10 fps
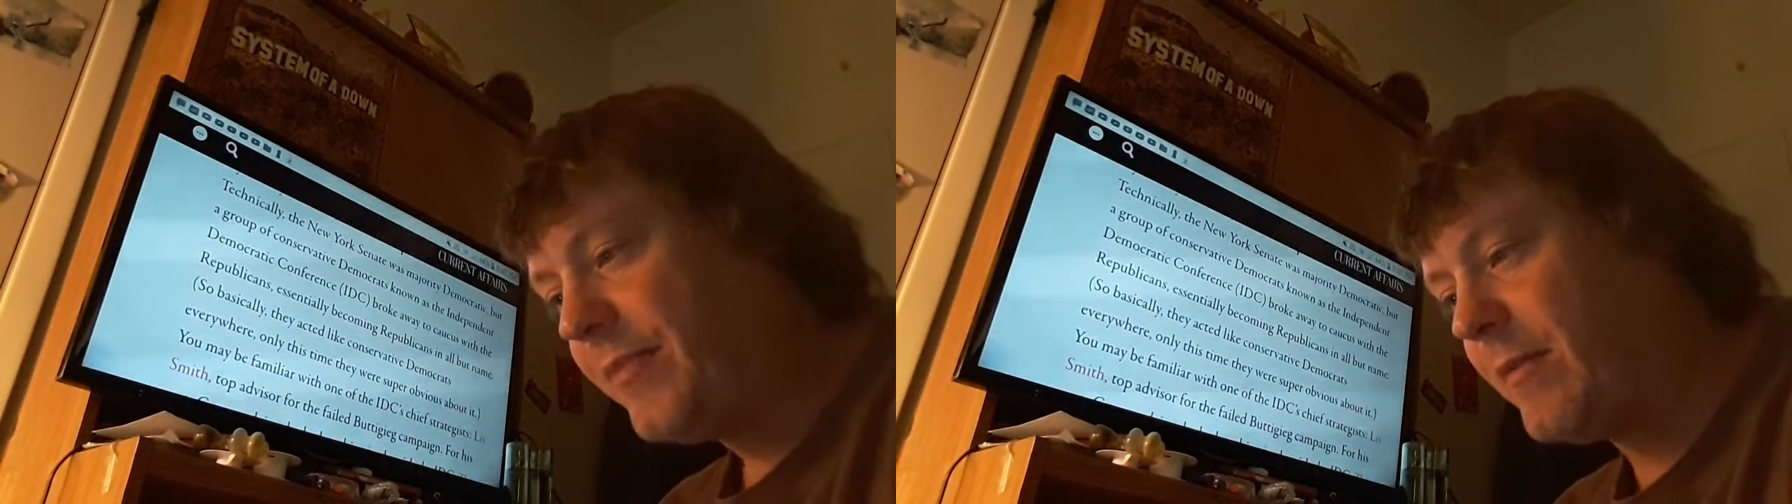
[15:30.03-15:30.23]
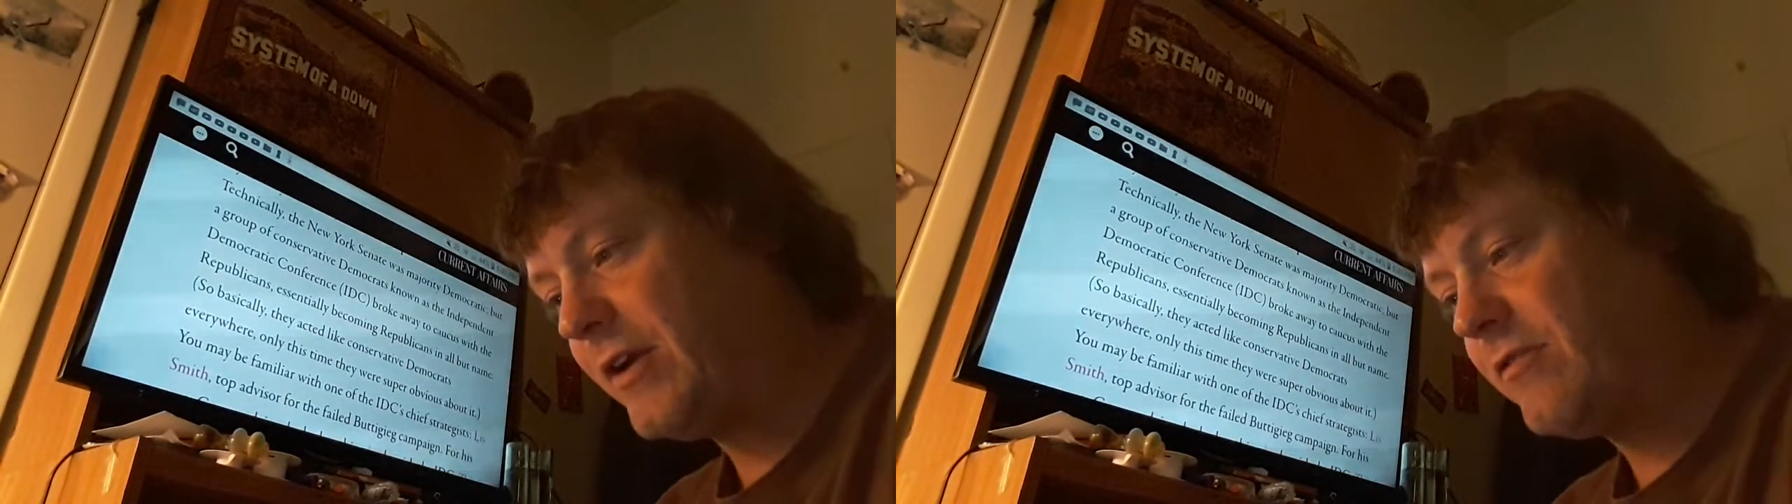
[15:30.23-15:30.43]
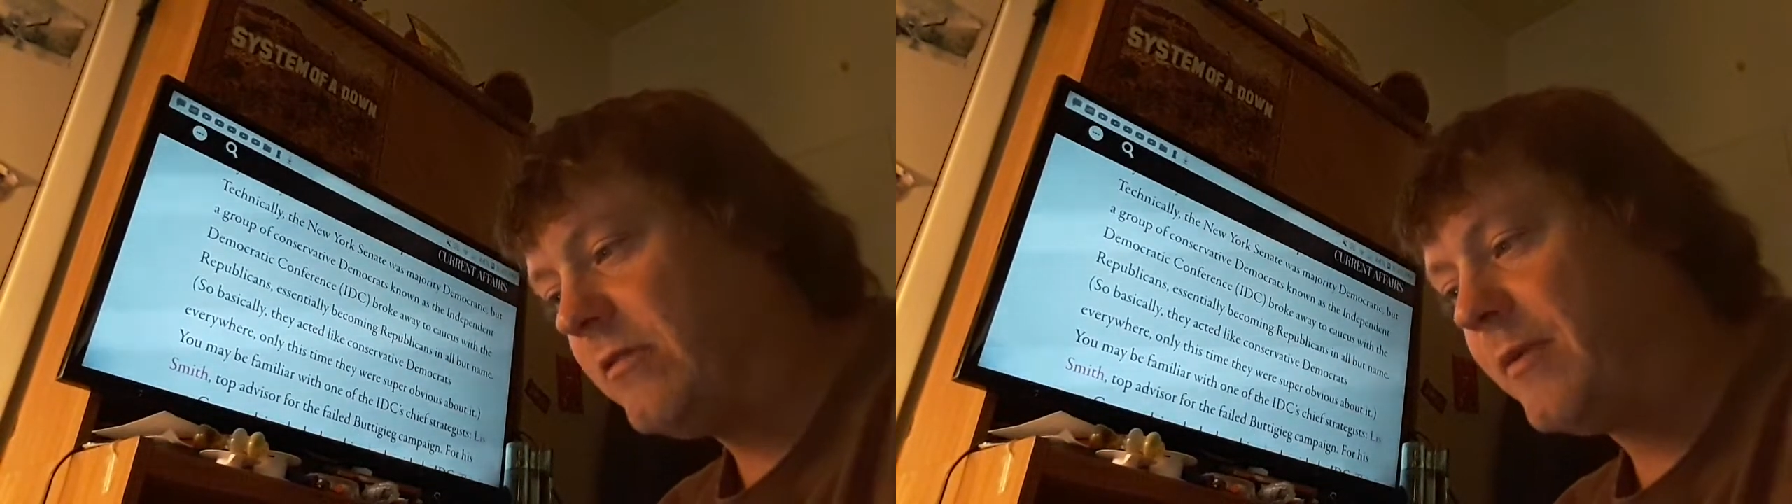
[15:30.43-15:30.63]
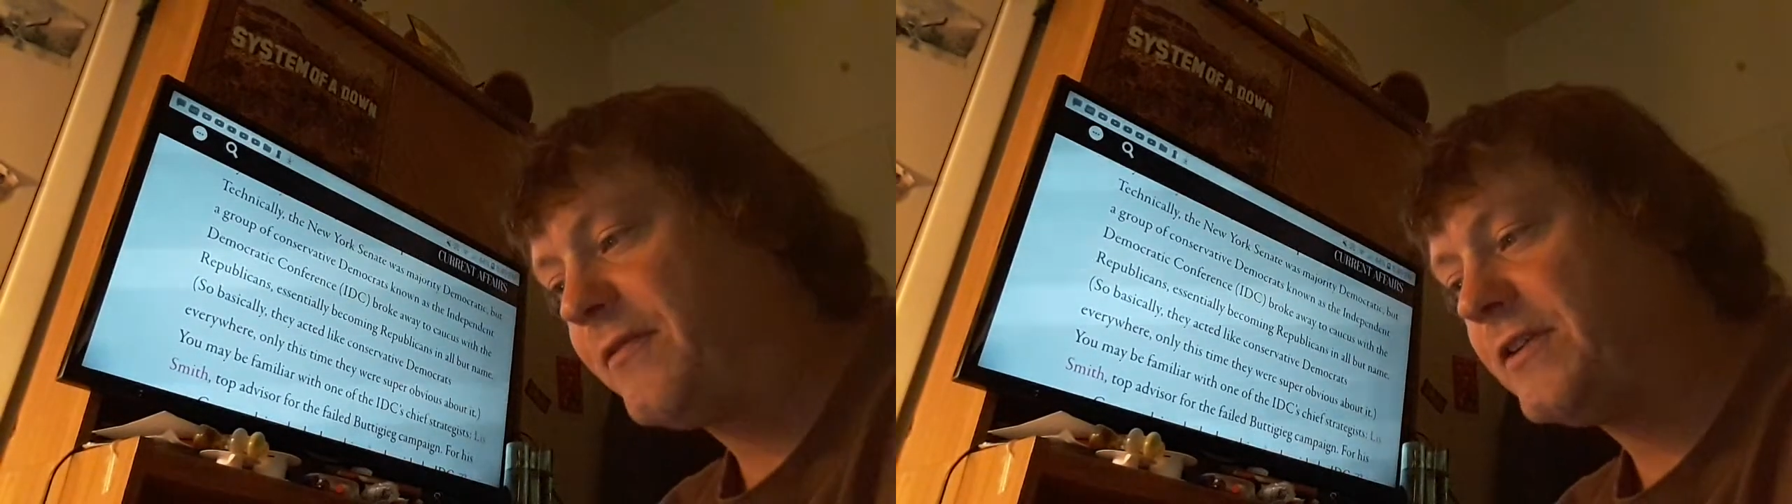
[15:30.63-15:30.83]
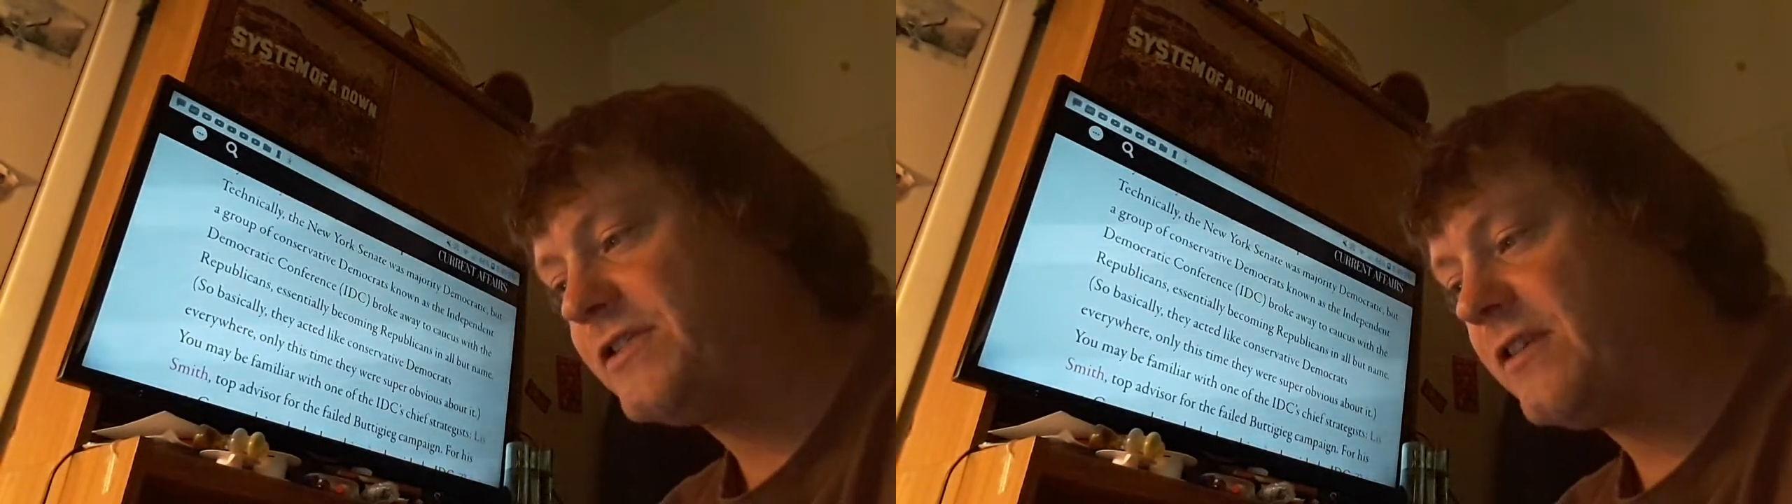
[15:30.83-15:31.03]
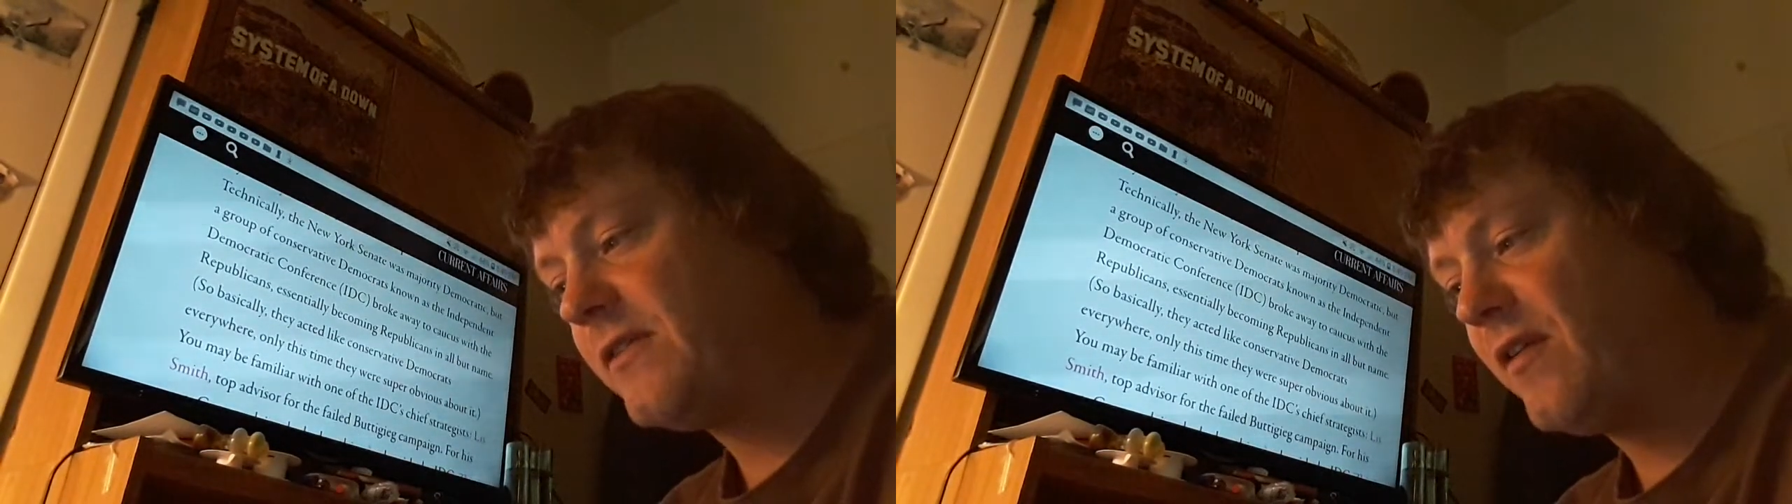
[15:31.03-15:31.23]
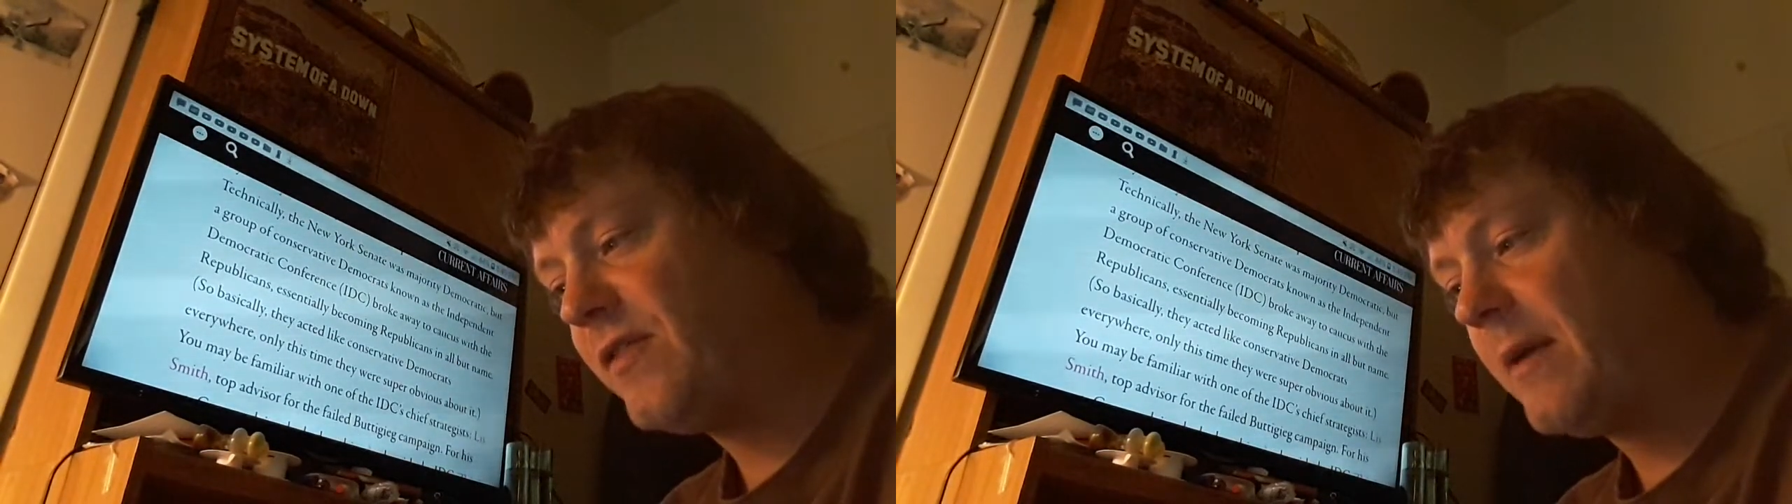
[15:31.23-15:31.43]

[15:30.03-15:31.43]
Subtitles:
but a group of conservative